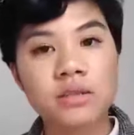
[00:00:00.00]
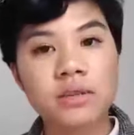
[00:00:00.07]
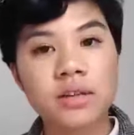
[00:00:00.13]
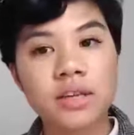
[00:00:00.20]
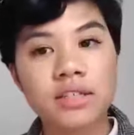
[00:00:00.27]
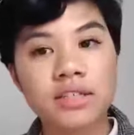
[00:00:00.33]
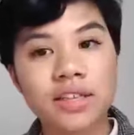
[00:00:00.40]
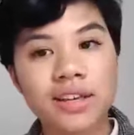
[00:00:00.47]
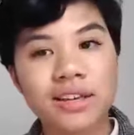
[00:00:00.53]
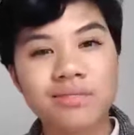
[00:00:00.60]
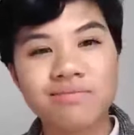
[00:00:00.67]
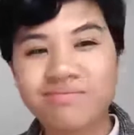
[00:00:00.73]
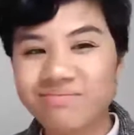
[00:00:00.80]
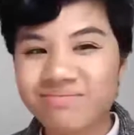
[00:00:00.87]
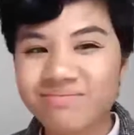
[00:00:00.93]
I
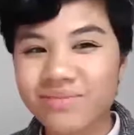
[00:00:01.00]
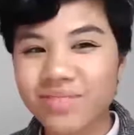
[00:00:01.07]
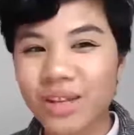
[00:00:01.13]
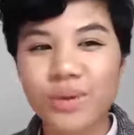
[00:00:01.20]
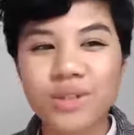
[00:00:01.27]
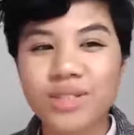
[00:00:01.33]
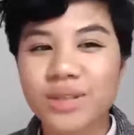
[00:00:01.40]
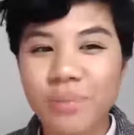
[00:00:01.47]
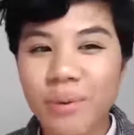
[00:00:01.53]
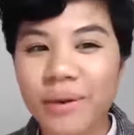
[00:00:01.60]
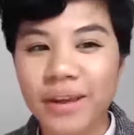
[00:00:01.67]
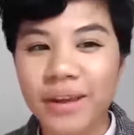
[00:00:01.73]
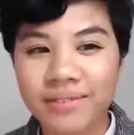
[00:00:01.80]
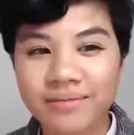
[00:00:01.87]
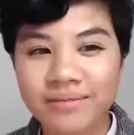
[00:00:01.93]
said, then what's the
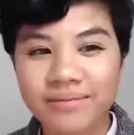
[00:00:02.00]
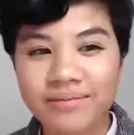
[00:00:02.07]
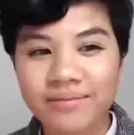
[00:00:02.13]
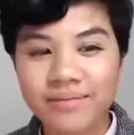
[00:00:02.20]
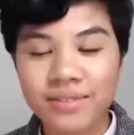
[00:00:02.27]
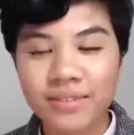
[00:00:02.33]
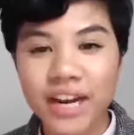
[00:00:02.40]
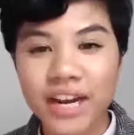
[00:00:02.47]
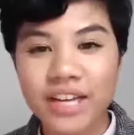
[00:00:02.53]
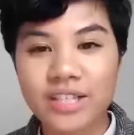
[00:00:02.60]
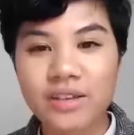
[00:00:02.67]
point, right?